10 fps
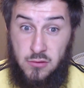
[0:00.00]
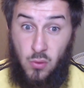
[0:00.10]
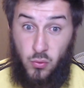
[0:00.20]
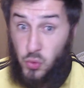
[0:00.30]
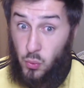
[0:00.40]

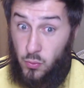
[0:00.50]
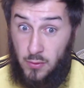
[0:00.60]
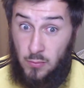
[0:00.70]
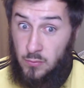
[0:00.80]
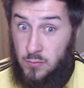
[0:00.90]
or two of
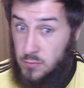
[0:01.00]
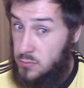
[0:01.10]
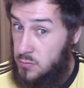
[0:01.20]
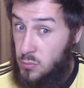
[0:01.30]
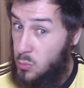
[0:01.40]
them,
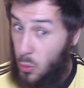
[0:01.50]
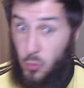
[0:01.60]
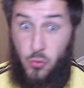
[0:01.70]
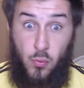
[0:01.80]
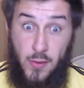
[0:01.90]
or
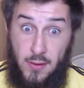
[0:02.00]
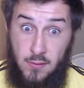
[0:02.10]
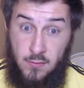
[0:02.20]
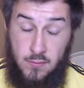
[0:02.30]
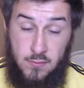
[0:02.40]
three of
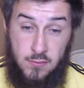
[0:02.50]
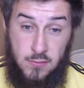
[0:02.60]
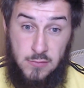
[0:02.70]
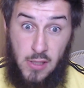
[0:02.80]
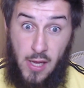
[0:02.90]
them,
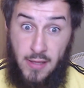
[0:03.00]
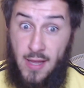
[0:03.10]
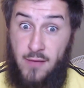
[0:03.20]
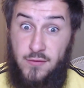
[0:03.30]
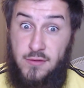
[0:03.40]
and
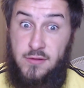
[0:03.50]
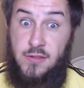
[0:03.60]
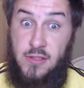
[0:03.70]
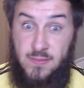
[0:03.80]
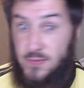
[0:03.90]
have it
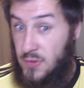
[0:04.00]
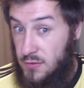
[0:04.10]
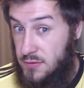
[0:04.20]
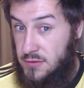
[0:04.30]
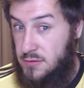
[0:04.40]
just
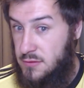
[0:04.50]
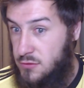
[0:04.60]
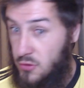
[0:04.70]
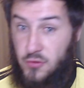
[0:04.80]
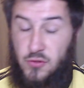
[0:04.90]
because,
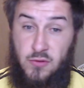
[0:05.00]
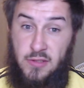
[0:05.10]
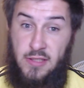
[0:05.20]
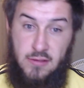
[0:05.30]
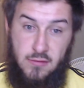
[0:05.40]
not that you
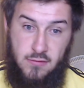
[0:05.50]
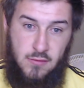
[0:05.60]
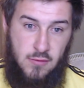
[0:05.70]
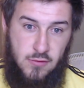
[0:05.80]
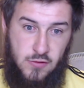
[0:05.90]
need it,
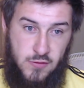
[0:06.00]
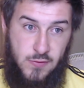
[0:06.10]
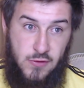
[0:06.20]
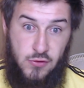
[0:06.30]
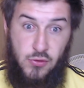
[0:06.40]
just
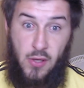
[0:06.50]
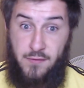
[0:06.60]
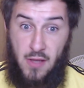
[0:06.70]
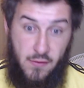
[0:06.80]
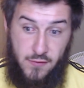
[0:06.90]
because you have
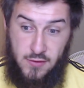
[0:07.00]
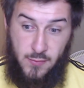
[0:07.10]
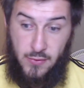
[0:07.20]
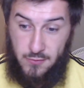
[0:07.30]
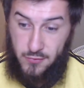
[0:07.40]
to have it to
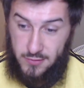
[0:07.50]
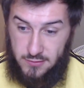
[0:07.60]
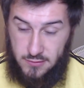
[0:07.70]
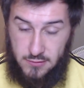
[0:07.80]
build credit.